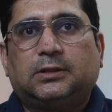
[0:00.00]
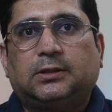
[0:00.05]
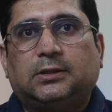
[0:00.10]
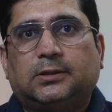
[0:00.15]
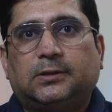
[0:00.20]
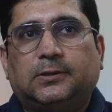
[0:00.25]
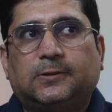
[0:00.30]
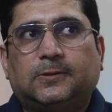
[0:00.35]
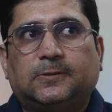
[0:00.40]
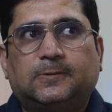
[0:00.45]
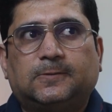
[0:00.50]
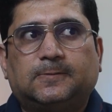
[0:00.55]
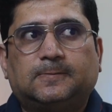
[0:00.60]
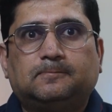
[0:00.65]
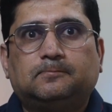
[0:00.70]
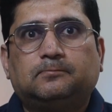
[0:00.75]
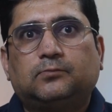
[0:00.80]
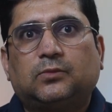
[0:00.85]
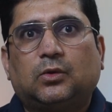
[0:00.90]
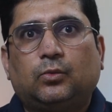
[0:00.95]

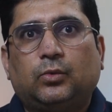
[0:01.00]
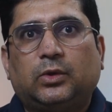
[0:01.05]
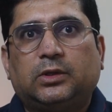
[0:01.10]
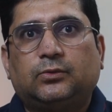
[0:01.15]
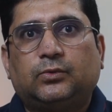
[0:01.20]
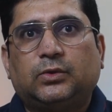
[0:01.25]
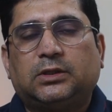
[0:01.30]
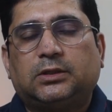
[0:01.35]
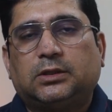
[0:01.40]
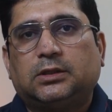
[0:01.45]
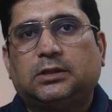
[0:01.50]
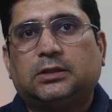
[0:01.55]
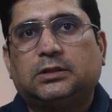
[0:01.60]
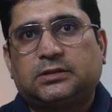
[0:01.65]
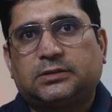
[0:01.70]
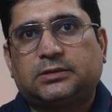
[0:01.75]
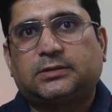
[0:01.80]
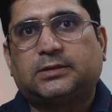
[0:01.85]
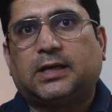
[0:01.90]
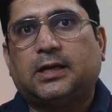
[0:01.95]
um, with, with a
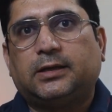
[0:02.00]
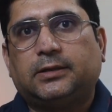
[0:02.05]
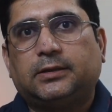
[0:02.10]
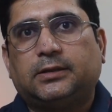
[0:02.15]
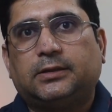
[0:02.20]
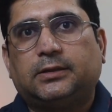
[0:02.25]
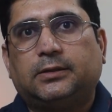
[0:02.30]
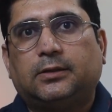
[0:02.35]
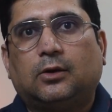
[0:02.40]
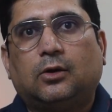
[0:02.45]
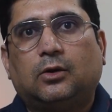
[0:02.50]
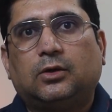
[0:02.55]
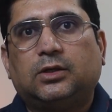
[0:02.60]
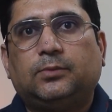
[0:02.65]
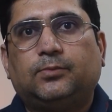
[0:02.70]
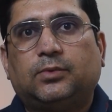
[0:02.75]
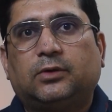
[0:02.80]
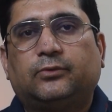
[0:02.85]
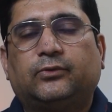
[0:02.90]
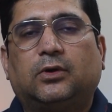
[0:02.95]
standard eau
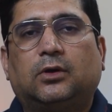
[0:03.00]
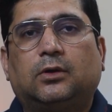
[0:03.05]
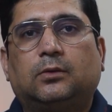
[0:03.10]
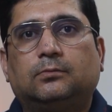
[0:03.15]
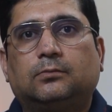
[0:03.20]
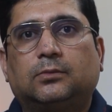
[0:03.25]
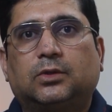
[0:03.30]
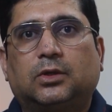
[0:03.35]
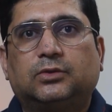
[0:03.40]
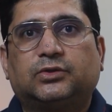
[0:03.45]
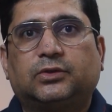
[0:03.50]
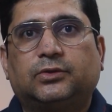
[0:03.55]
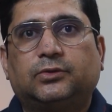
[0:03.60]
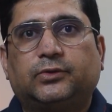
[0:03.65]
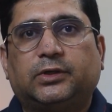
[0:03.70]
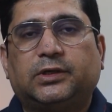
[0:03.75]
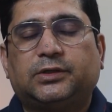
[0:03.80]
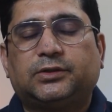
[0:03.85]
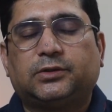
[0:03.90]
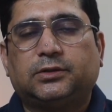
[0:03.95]
de parfum
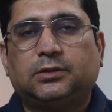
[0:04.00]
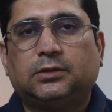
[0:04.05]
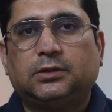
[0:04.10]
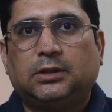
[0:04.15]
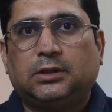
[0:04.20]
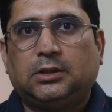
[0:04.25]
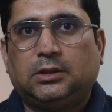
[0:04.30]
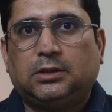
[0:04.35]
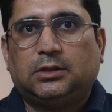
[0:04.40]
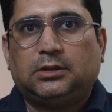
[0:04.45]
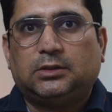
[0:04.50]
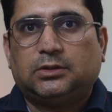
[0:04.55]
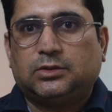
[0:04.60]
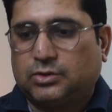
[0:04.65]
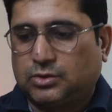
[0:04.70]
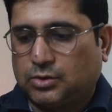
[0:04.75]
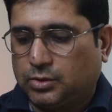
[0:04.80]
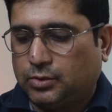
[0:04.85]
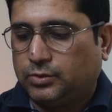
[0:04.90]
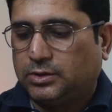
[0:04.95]
concentration.
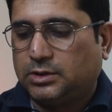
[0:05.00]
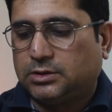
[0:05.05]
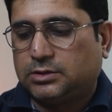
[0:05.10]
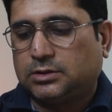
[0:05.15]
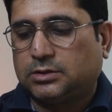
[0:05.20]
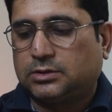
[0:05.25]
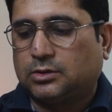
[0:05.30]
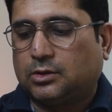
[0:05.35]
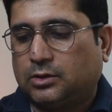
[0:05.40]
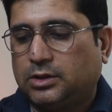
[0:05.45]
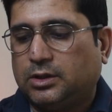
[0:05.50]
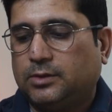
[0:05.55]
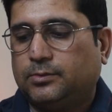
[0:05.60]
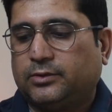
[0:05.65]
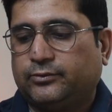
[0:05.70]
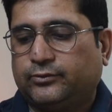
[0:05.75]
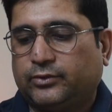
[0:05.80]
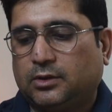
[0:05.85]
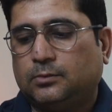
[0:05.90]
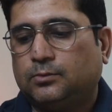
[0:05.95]
So this is eau de
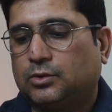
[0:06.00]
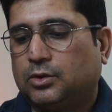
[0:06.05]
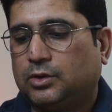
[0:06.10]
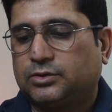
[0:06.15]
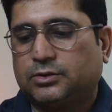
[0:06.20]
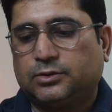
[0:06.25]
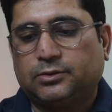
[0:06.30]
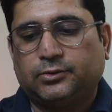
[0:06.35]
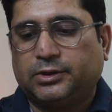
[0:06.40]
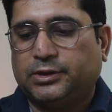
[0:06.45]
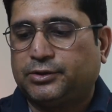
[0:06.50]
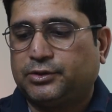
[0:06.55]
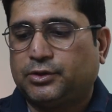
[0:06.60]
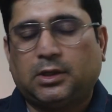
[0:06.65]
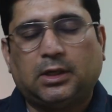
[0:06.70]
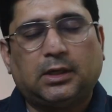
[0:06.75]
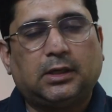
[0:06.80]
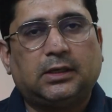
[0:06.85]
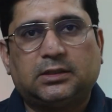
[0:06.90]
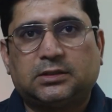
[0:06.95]
parfum
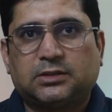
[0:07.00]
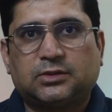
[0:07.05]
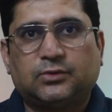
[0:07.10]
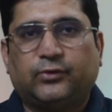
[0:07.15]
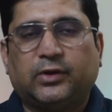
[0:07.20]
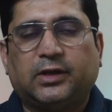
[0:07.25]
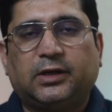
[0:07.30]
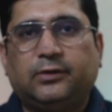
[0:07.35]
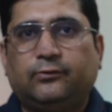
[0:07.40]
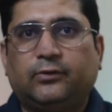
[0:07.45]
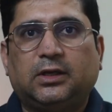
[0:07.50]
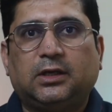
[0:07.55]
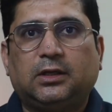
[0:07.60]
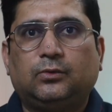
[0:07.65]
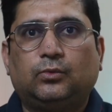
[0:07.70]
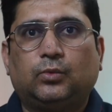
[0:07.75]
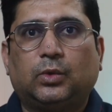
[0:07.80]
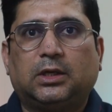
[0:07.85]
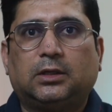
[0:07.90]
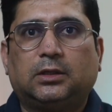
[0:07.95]
concentration and it's very,
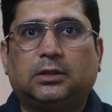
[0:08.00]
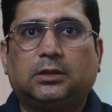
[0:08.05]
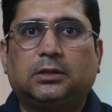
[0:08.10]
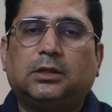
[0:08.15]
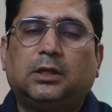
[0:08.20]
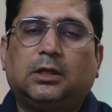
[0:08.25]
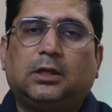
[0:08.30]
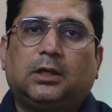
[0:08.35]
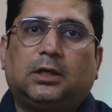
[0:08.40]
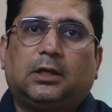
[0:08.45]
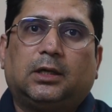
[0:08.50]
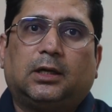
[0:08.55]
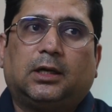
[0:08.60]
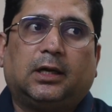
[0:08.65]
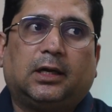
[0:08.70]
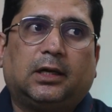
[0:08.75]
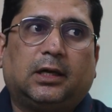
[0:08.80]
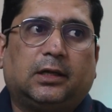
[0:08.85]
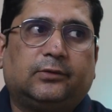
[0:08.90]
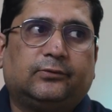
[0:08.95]
very well done.
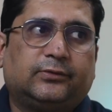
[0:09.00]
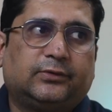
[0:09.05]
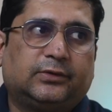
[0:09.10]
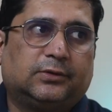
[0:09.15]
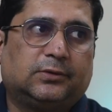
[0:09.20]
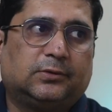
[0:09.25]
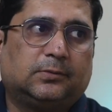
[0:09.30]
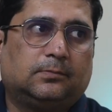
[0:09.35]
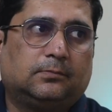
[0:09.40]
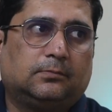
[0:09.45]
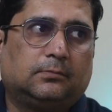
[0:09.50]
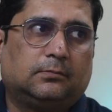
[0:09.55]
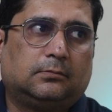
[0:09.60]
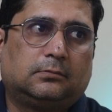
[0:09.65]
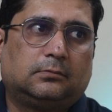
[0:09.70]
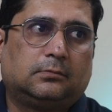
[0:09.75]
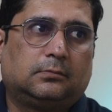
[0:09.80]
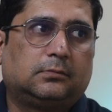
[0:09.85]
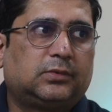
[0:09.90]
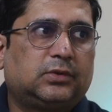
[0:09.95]
I have um,
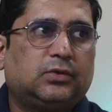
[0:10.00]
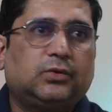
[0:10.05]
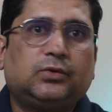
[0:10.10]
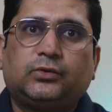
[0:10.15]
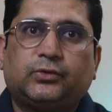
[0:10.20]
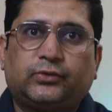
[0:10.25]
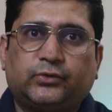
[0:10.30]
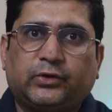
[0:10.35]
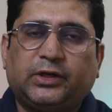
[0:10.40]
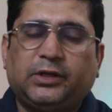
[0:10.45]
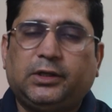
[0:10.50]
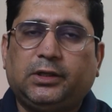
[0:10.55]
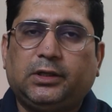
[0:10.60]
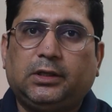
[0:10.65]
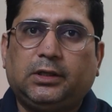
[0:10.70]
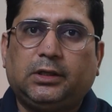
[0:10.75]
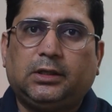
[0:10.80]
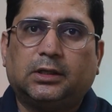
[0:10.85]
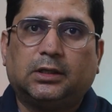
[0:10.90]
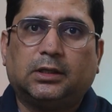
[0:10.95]
two to
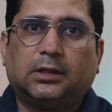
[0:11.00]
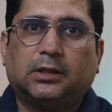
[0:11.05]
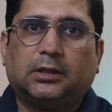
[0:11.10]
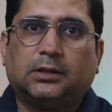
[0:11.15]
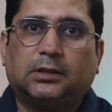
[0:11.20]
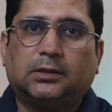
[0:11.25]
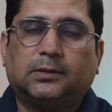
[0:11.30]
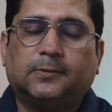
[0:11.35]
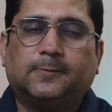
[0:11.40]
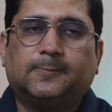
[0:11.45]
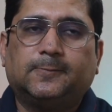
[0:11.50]
three uh,